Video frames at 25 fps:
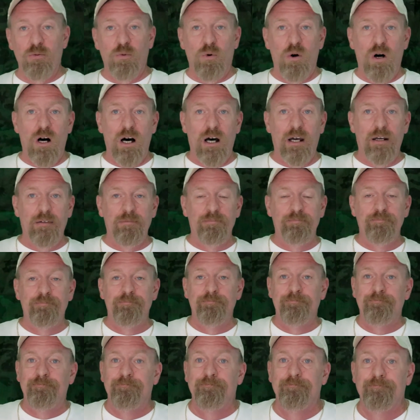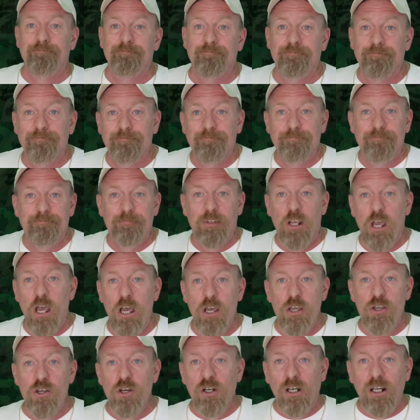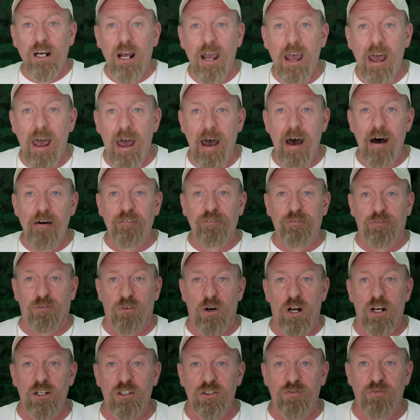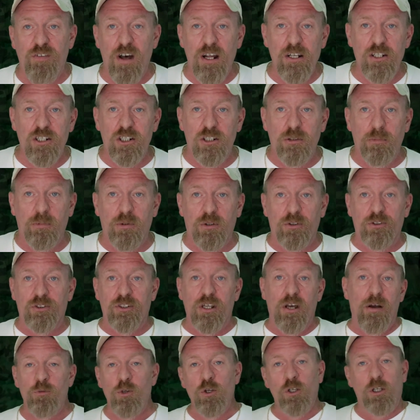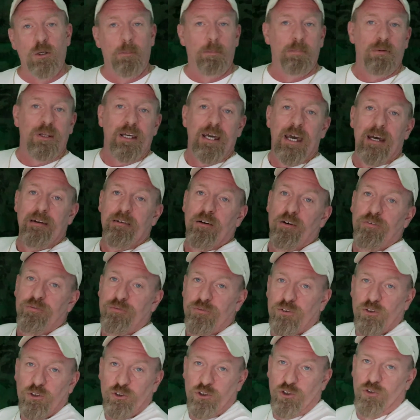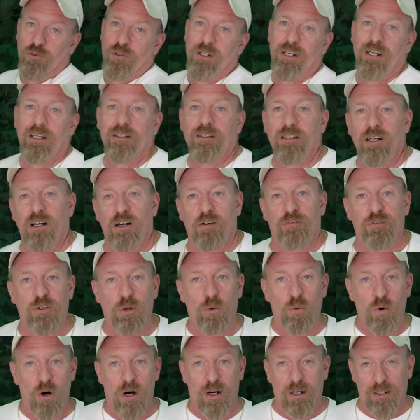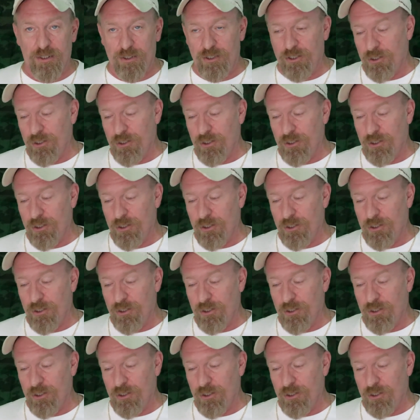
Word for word: what? You're gonna have fresh vegetables. You could plant a fruit tree in there if you wanted